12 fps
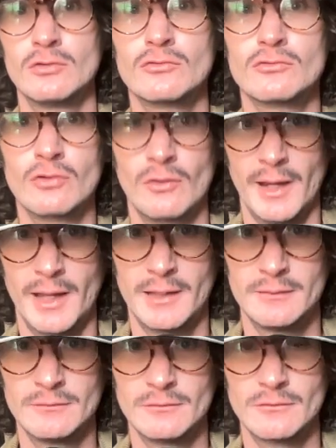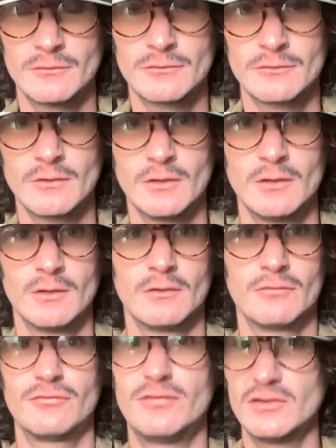trans
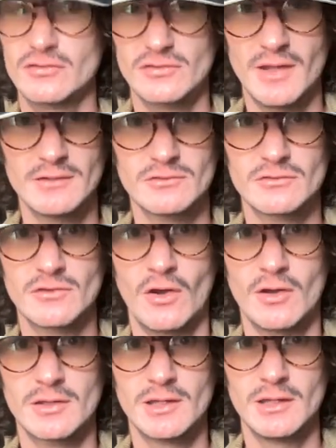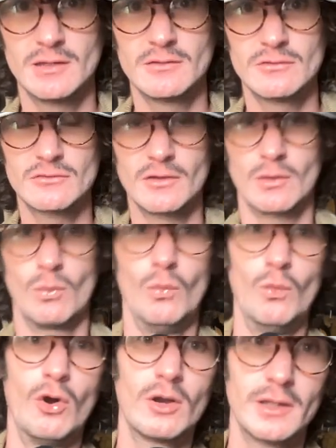fishnet stockings, like
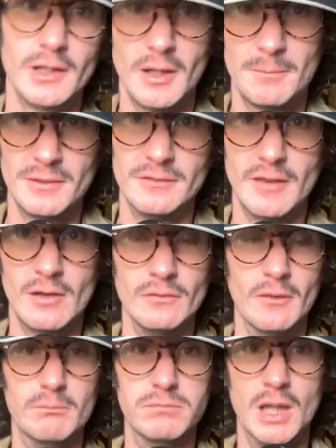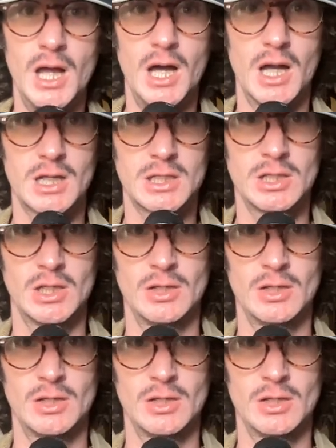walking up and down the block.